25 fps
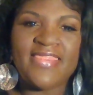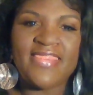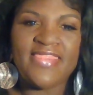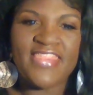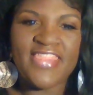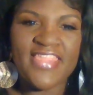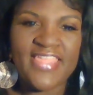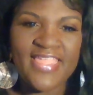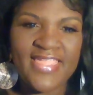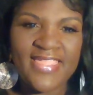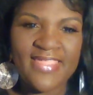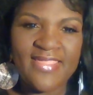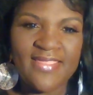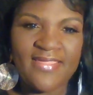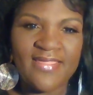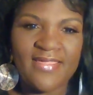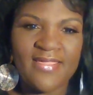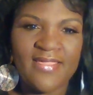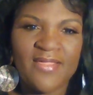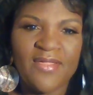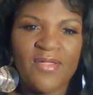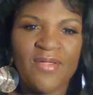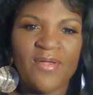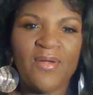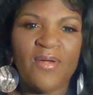
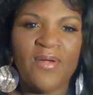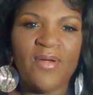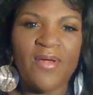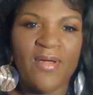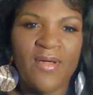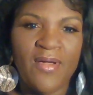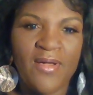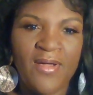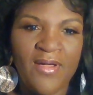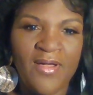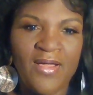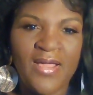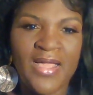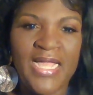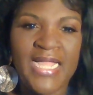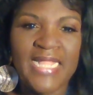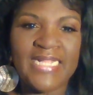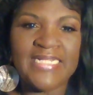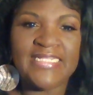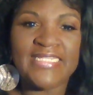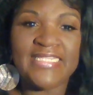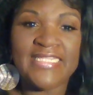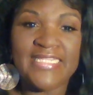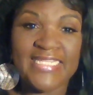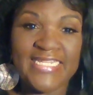think
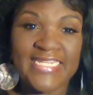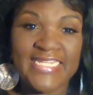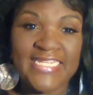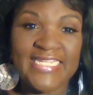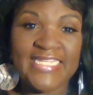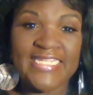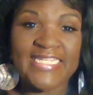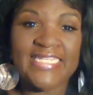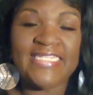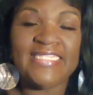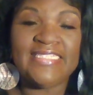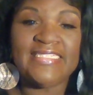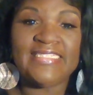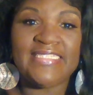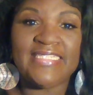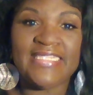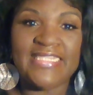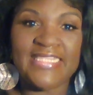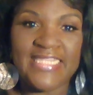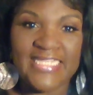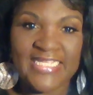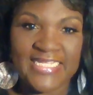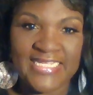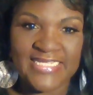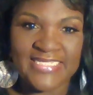on these
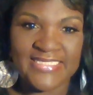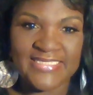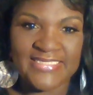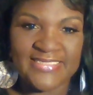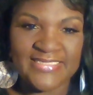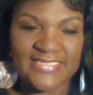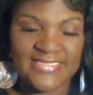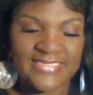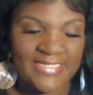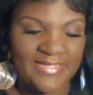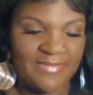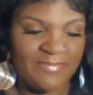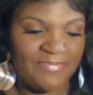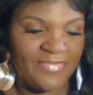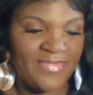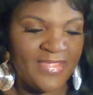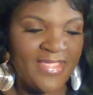things.